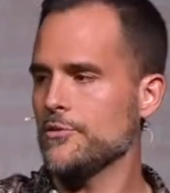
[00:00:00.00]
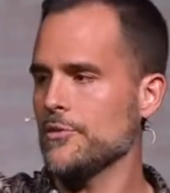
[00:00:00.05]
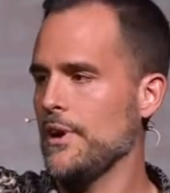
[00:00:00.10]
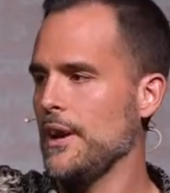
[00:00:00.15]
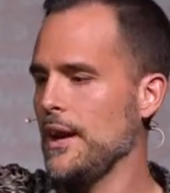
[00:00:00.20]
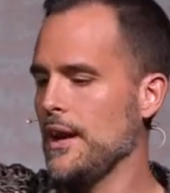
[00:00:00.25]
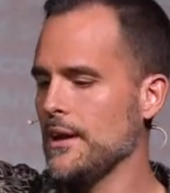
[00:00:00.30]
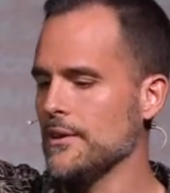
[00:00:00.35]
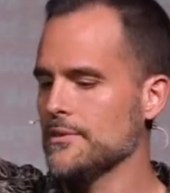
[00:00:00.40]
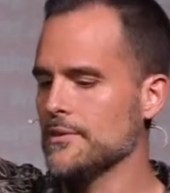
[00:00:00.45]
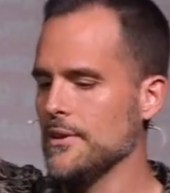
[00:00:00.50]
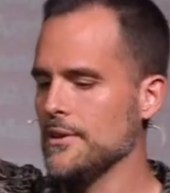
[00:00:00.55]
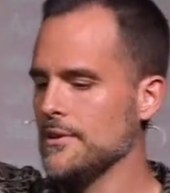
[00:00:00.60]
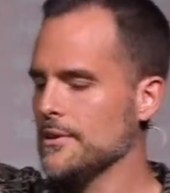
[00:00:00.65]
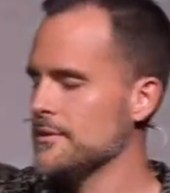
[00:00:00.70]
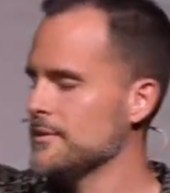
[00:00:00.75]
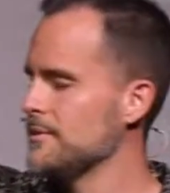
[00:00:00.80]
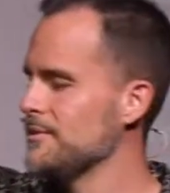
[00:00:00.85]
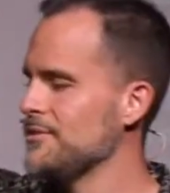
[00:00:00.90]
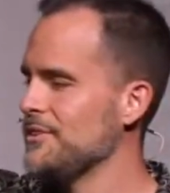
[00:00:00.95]
your hand, say,
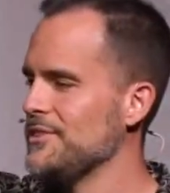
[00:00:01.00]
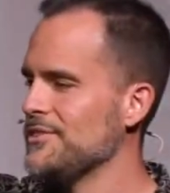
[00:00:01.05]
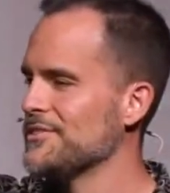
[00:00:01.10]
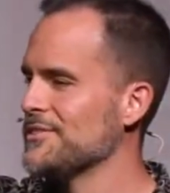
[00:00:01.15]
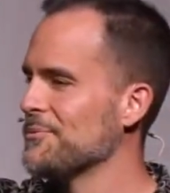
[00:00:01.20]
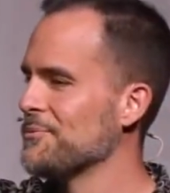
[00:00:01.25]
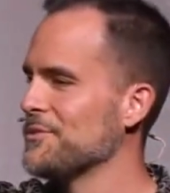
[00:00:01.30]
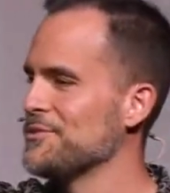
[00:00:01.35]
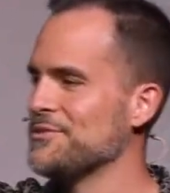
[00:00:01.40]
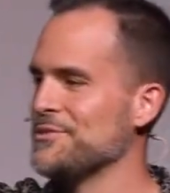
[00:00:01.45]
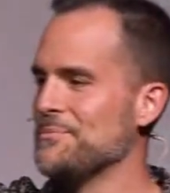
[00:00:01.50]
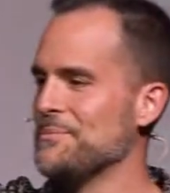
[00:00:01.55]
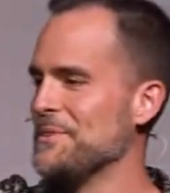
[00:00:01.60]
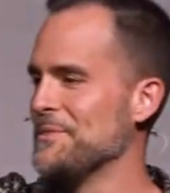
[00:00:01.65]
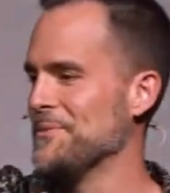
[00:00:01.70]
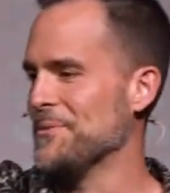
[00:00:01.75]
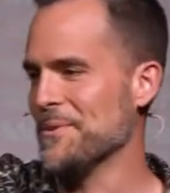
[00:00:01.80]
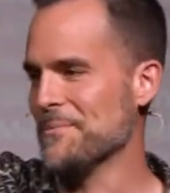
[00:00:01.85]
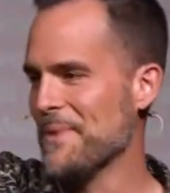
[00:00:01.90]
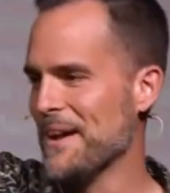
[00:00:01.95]
Jesus, I want you to be
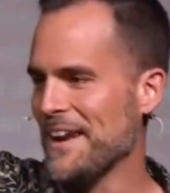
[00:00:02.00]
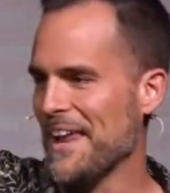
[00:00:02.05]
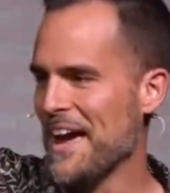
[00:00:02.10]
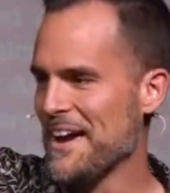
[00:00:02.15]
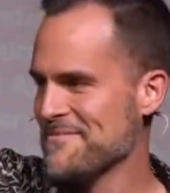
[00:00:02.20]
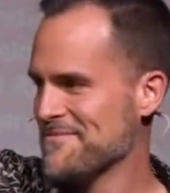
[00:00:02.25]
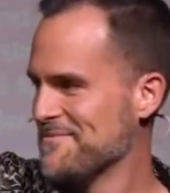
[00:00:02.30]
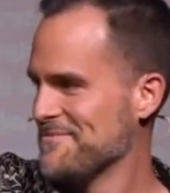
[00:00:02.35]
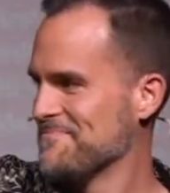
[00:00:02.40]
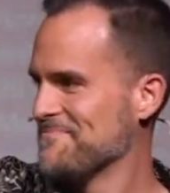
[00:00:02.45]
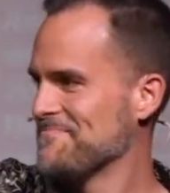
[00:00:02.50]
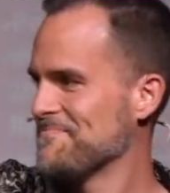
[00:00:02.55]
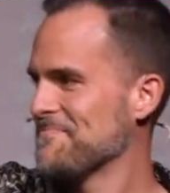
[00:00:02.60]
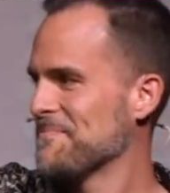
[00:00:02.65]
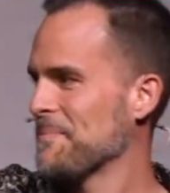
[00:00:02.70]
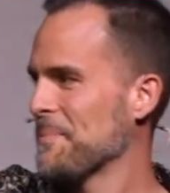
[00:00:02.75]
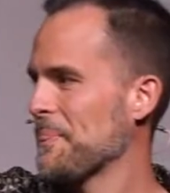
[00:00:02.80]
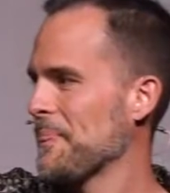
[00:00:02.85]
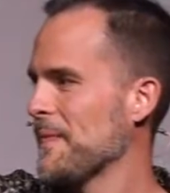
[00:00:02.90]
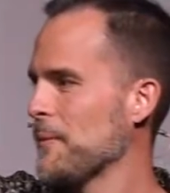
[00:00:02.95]
Lord of my life.
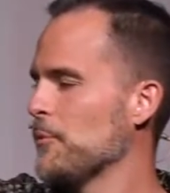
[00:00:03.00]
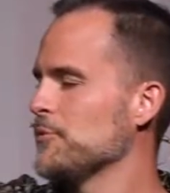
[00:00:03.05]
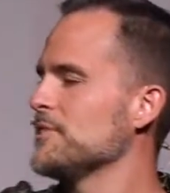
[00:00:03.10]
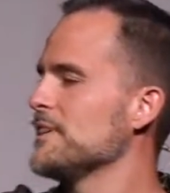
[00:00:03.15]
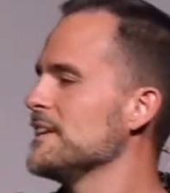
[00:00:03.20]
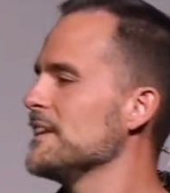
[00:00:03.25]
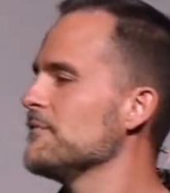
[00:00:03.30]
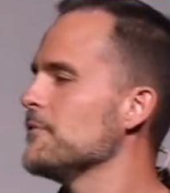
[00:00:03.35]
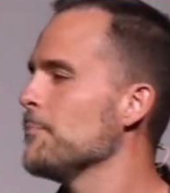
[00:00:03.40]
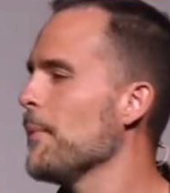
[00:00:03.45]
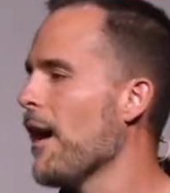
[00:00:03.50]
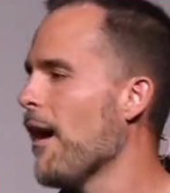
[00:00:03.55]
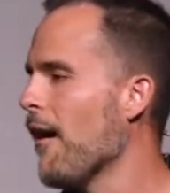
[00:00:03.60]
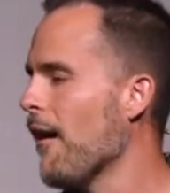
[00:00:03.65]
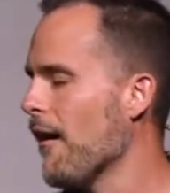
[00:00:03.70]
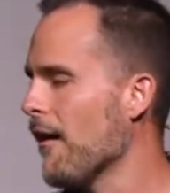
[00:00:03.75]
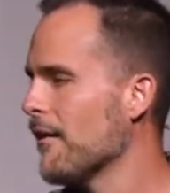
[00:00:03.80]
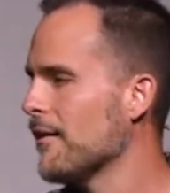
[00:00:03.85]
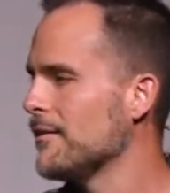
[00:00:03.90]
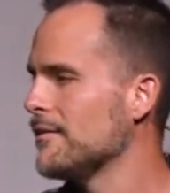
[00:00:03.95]
I want you to live in my
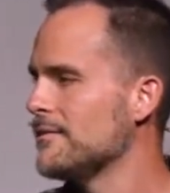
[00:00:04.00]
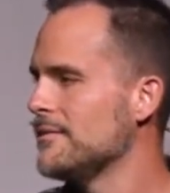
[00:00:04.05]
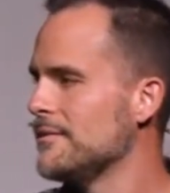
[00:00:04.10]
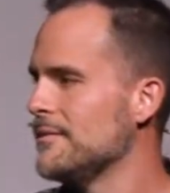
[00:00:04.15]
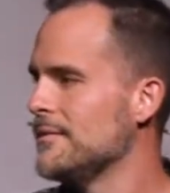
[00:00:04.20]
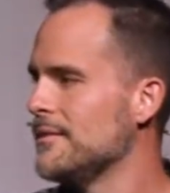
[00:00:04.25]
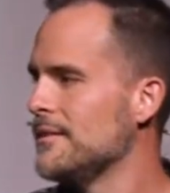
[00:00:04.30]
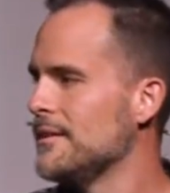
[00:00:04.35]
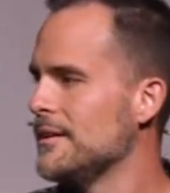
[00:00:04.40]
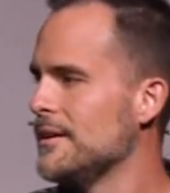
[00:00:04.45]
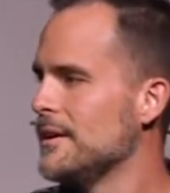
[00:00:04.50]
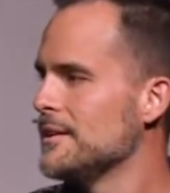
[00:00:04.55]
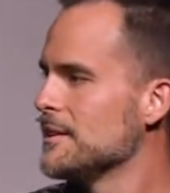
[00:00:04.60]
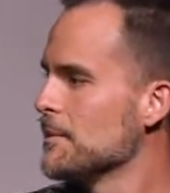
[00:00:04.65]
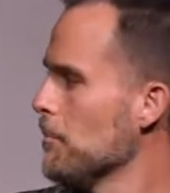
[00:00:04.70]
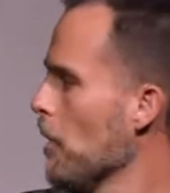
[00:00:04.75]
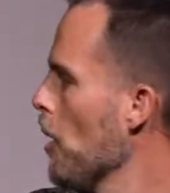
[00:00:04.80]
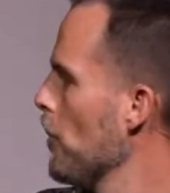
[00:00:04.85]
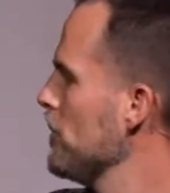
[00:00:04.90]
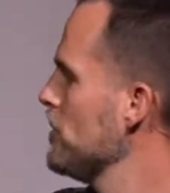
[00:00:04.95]
heart. The
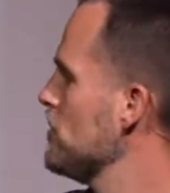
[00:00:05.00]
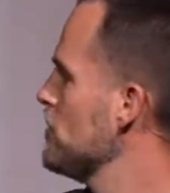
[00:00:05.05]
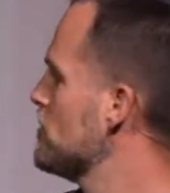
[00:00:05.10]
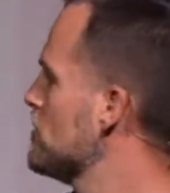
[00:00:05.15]
moment you